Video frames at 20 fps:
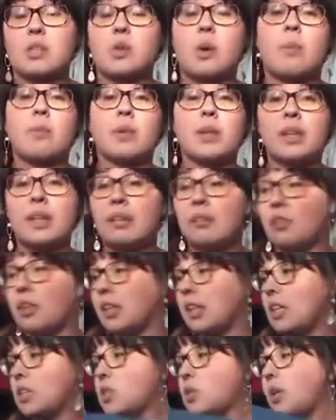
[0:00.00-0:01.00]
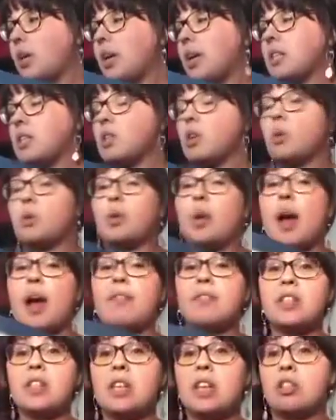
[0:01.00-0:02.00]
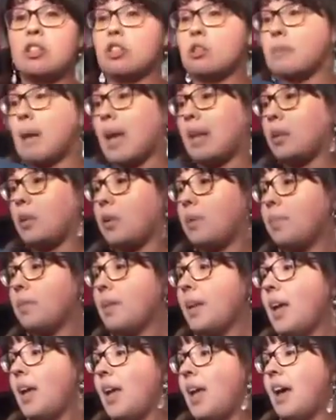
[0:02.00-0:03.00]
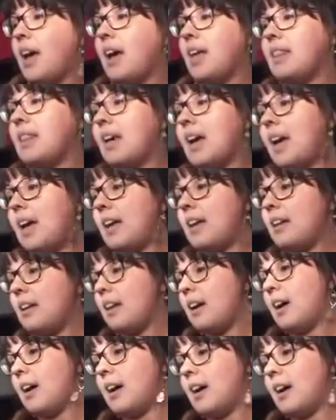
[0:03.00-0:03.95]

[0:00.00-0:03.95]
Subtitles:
So I'm really, really enjoying it. So you have the teacher's manual, and then